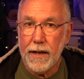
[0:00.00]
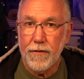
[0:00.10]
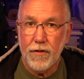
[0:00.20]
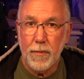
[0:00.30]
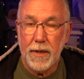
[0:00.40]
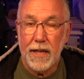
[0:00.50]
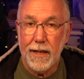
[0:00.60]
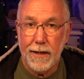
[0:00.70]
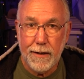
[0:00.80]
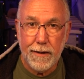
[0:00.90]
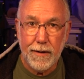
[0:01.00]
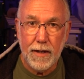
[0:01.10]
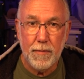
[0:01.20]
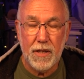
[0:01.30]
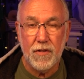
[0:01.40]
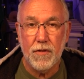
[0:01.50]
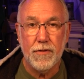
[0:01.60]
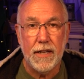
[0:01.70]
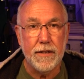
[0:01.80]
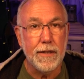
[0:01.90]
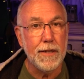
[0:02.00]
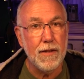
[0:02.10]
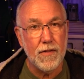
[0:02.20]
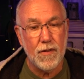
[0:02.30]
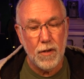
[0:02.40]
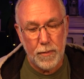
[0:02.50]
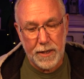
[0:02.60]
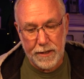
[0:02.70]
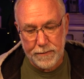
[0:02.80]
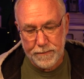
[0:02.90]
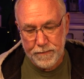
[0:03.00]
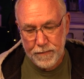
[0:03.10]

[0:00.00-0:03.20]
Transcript: out for me here in Pennsylvania in the snow belt.